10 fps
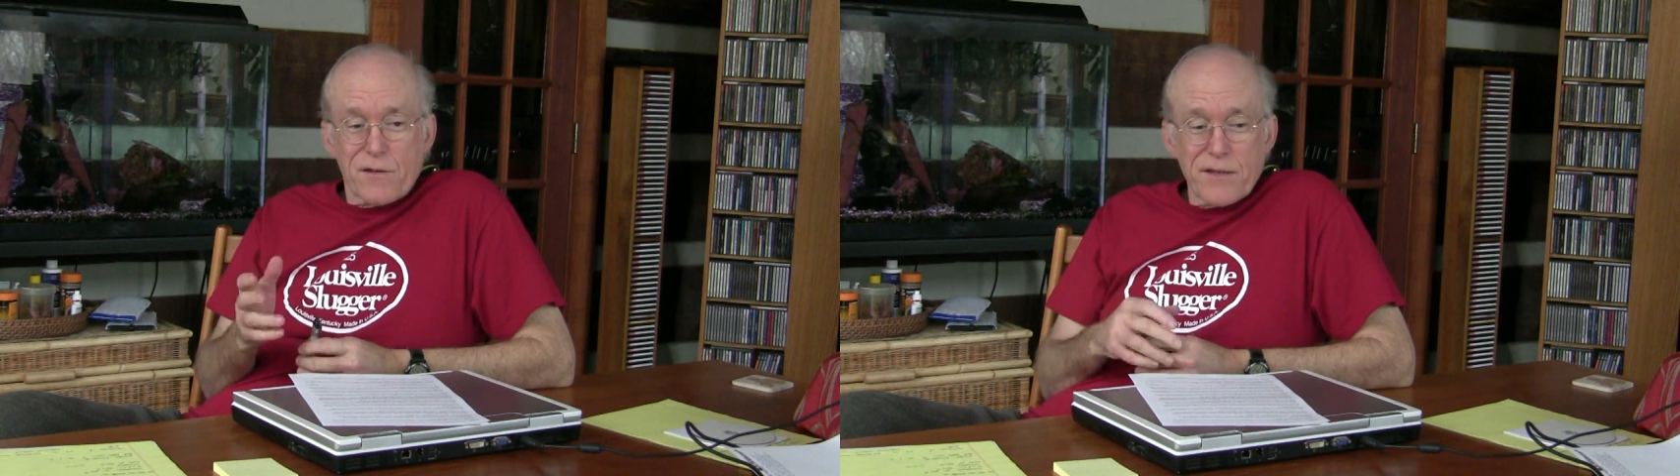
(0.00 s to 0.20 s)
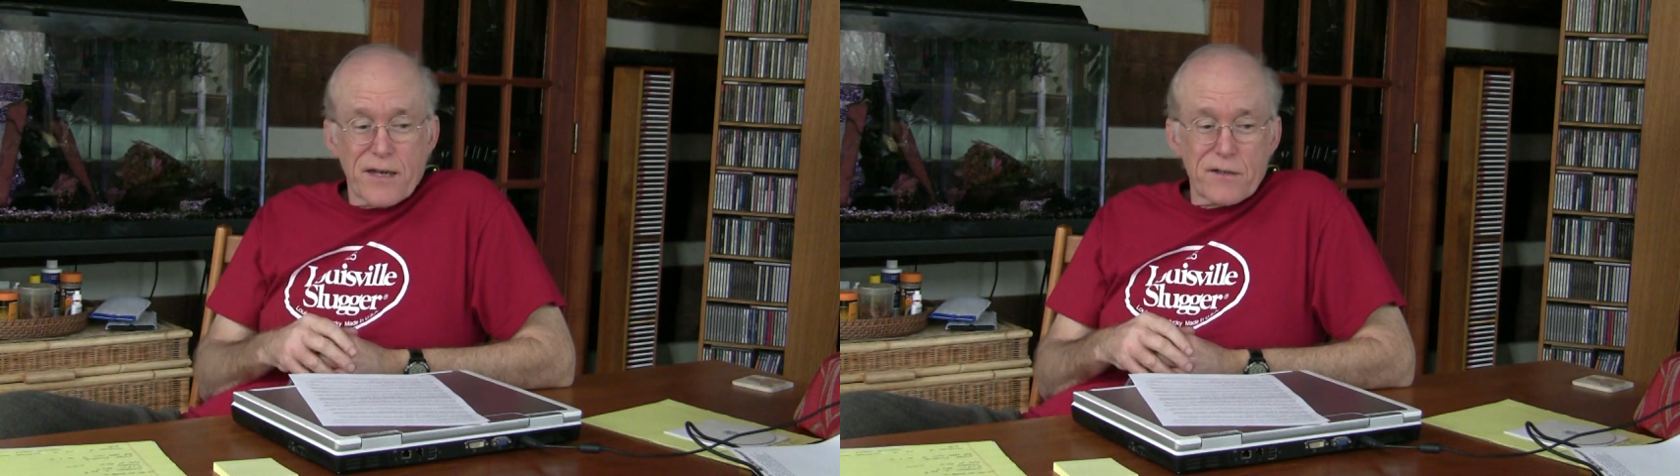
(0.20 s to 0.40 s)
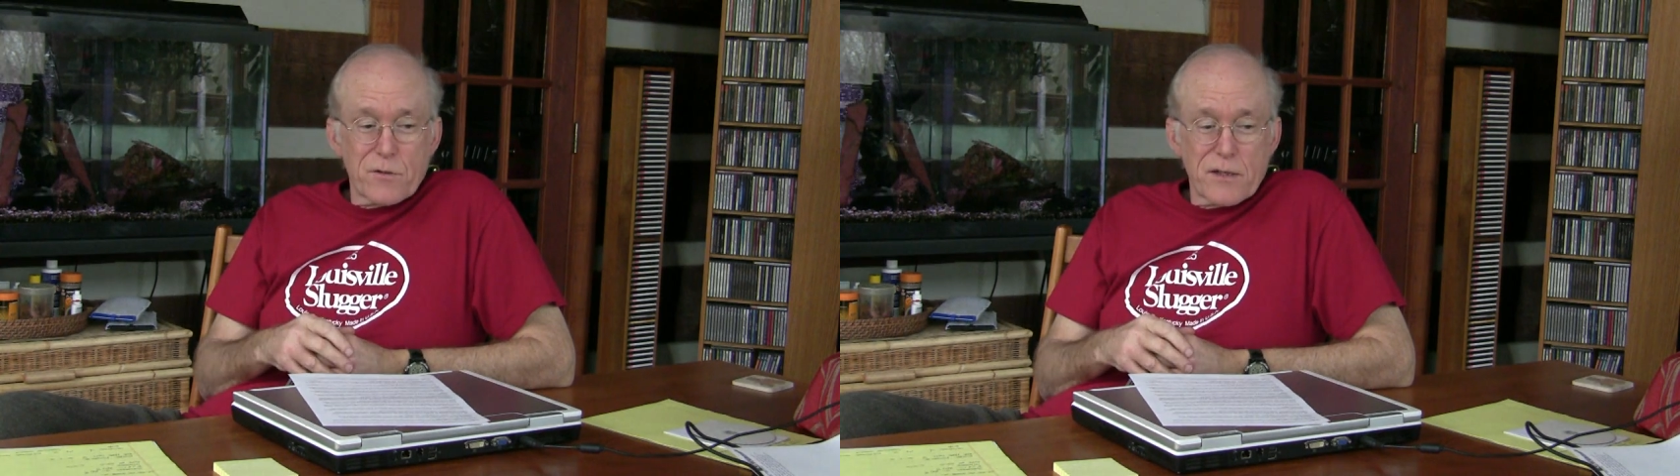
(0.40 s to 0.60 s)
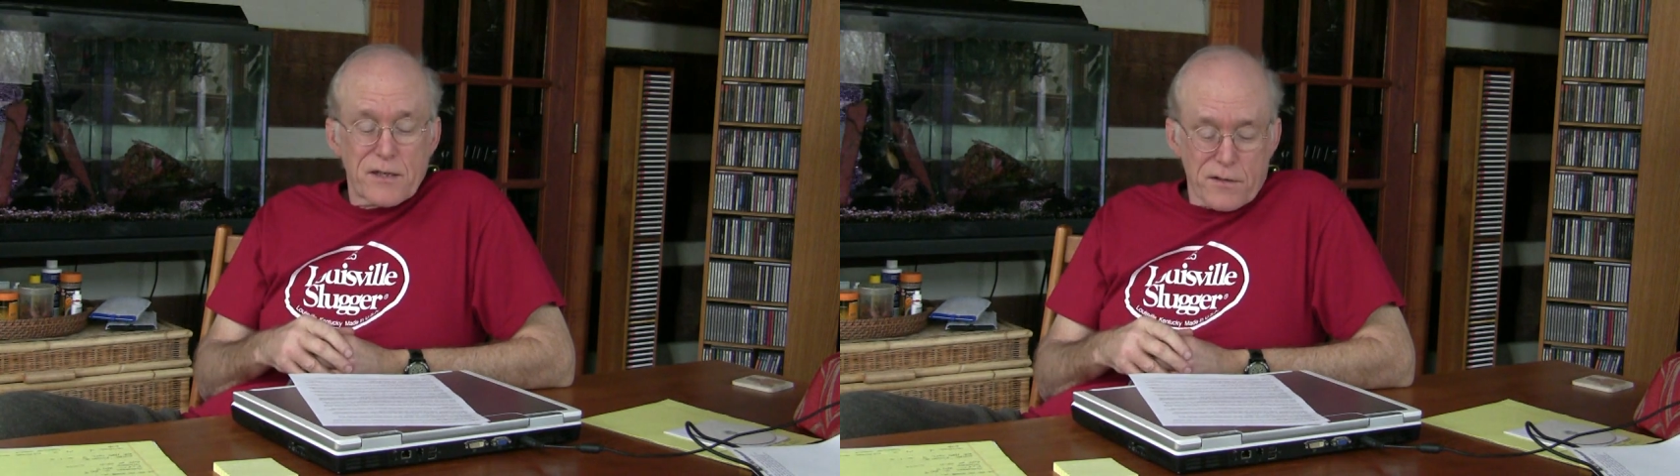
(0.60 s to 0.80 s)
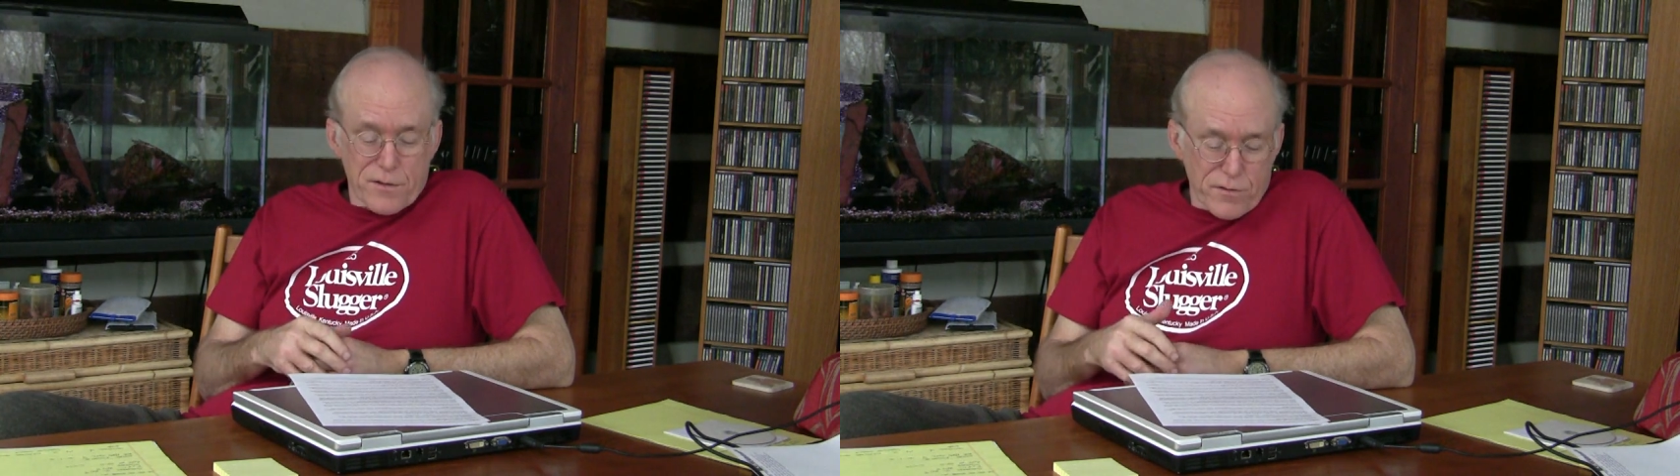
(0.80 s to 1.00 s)
turned that into
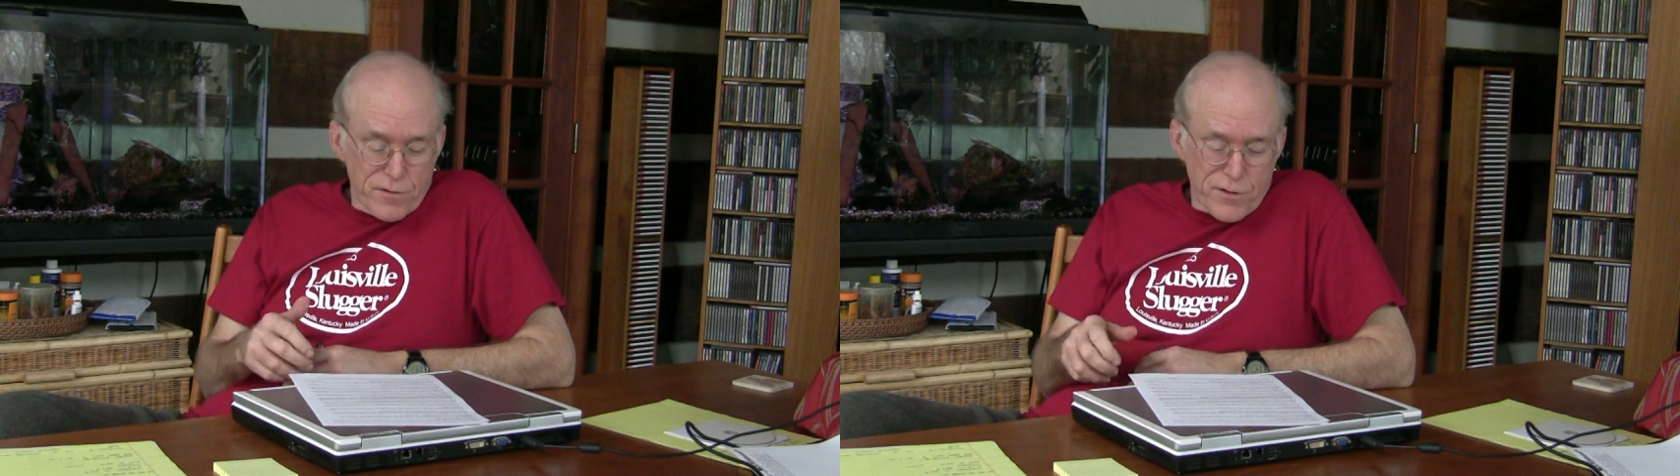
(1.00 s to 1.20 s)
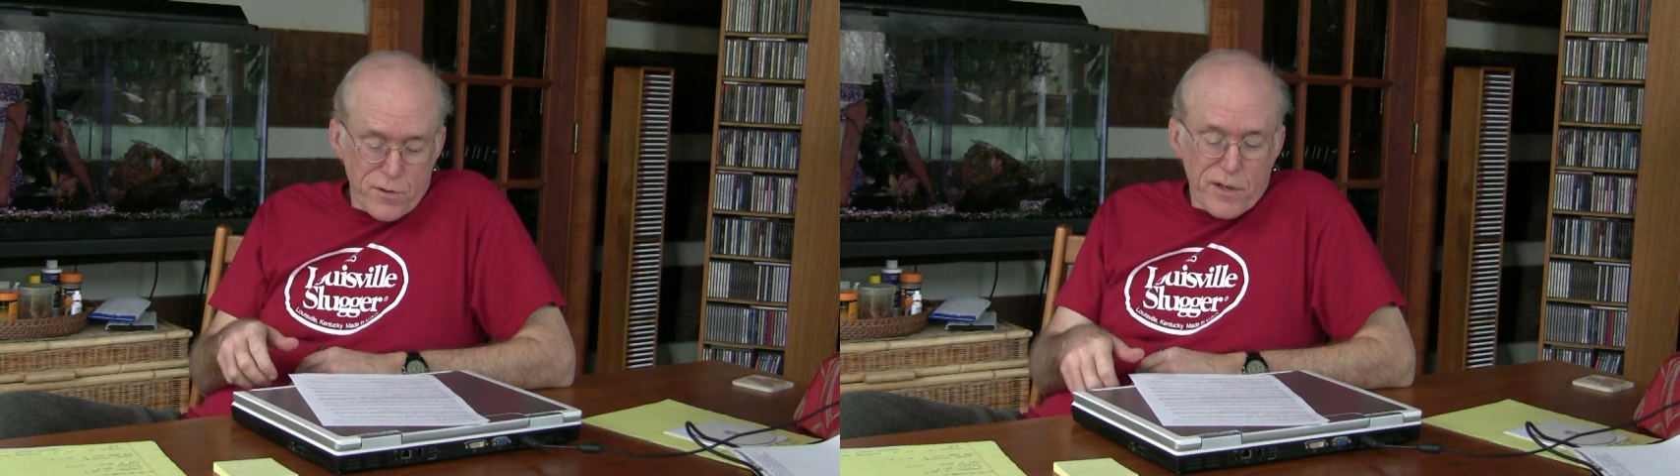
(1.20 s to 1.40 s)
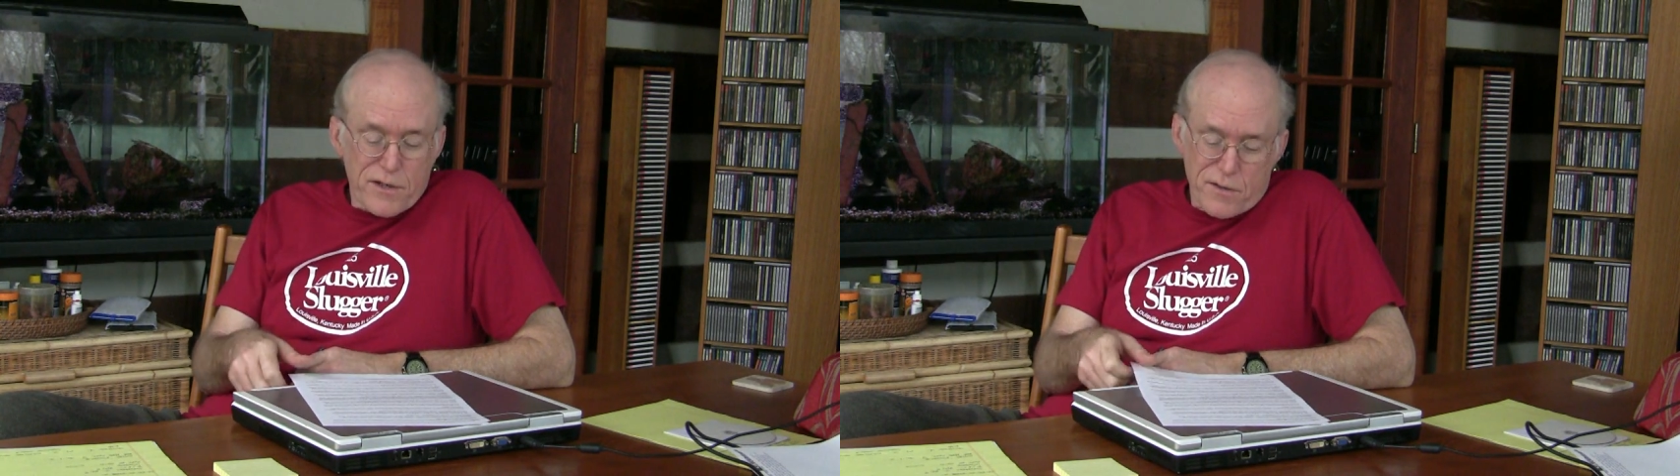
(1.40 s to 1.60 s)
an Uncle Scrooge story.